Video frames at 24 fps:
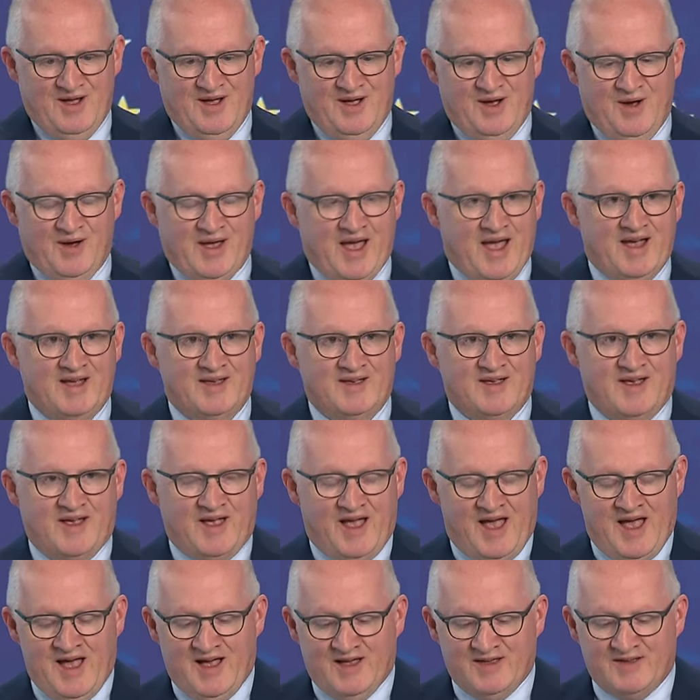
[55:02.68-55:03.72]
Okay,
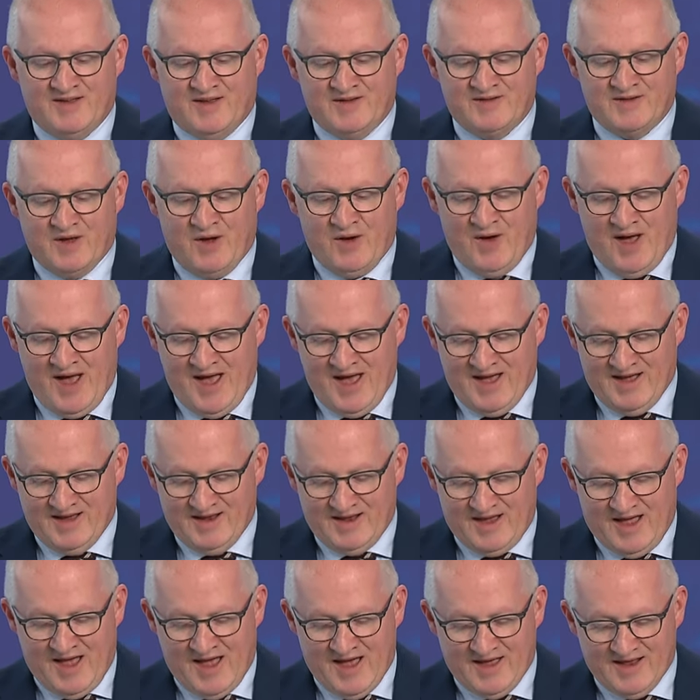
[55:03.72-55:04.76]
so
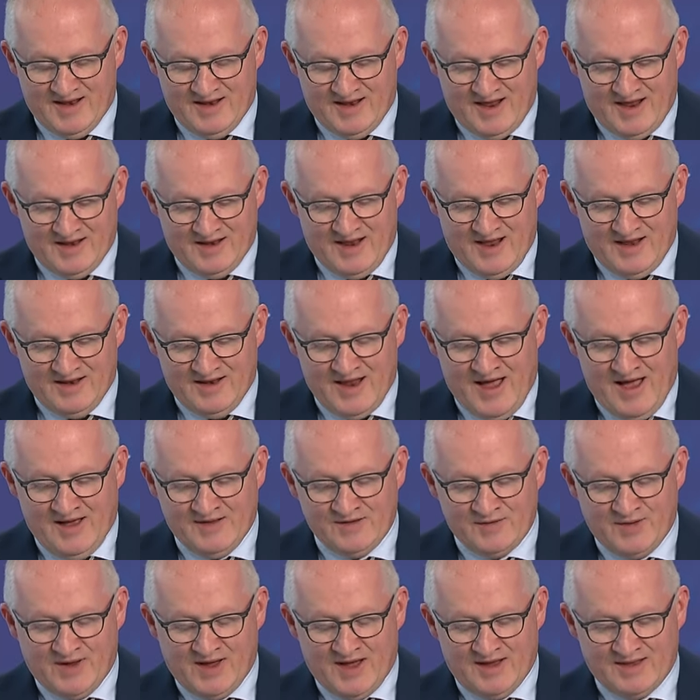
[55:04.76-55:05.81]

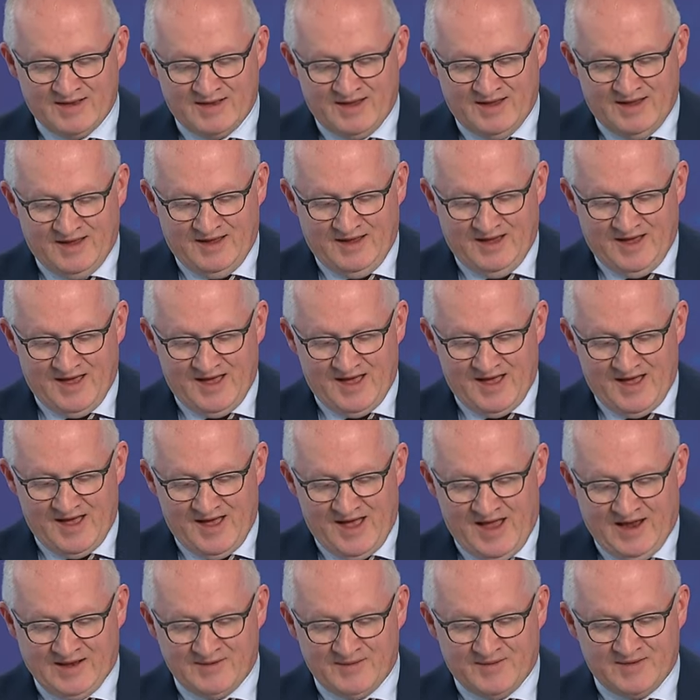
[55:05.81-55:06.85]
last week at the
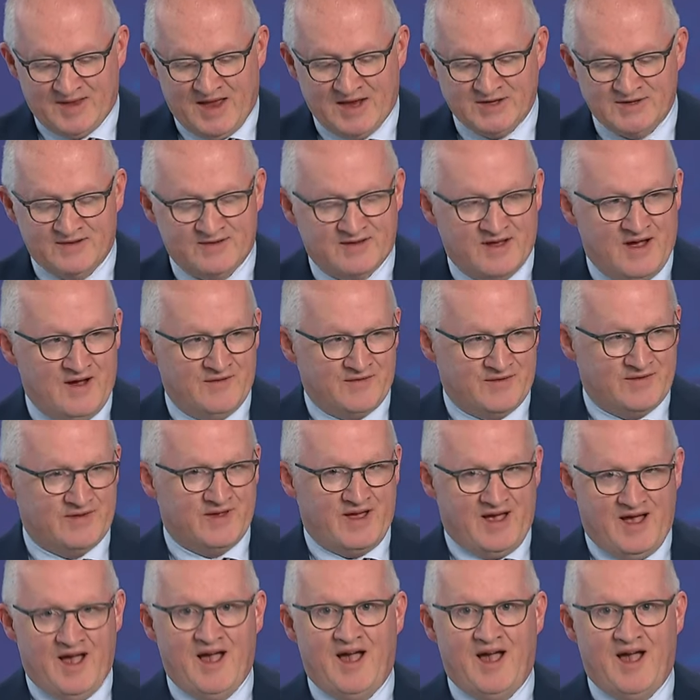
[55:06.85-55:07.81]
expectations conference,